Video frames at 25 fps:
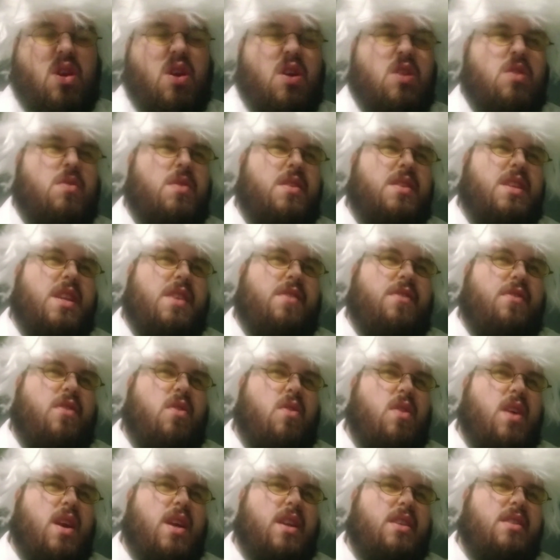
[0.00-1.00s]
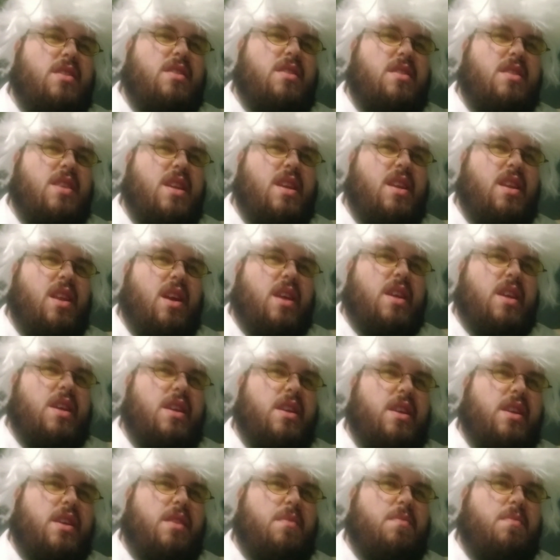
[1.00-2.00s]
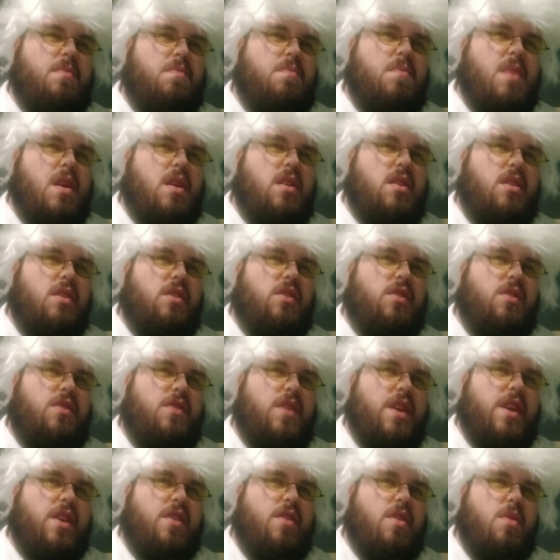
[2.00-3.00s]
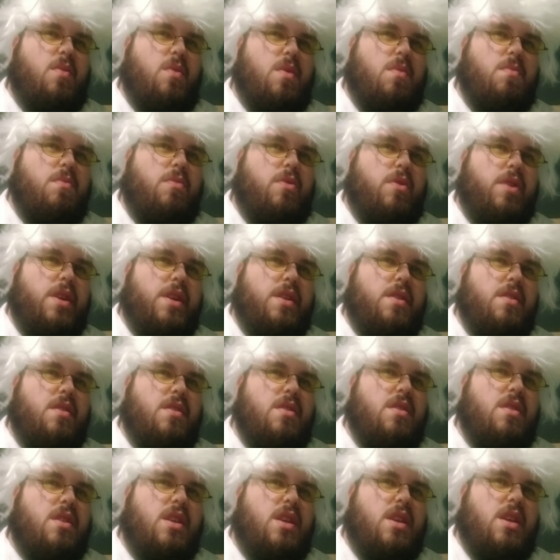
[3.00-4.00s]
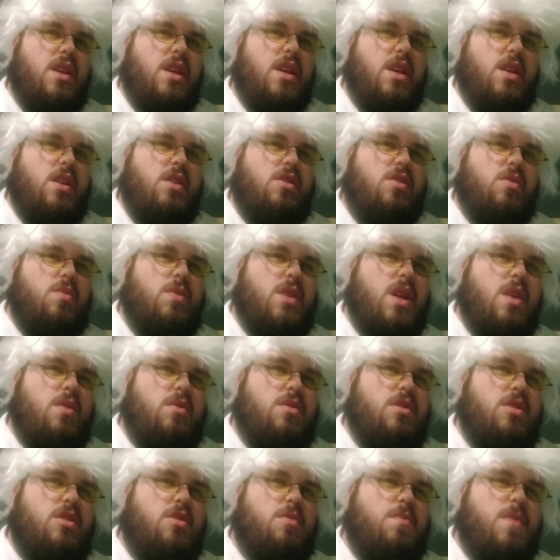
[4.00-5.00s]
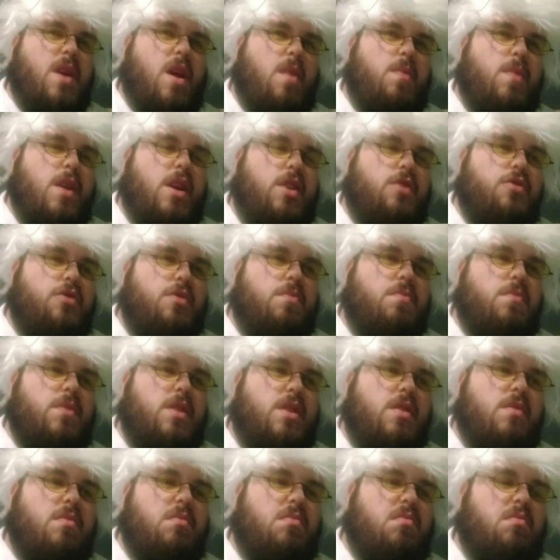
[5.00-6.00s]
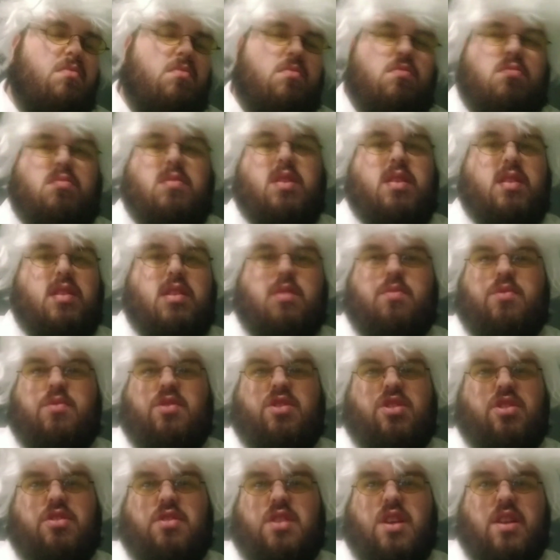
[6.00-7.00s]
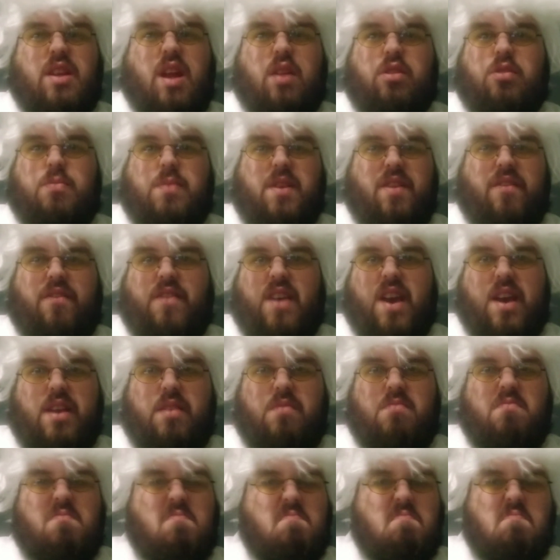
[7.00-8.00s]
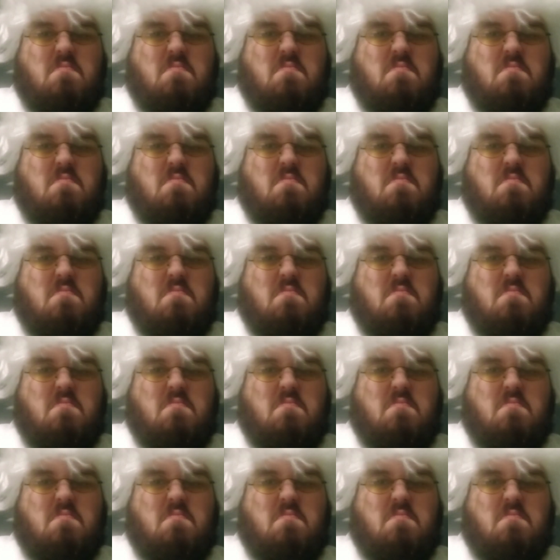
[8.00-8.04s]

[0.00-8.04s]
Although I did thought I could see like a butler's figure at one point in someone else's spare bedroom, but meh, that was just turned out to be a fan.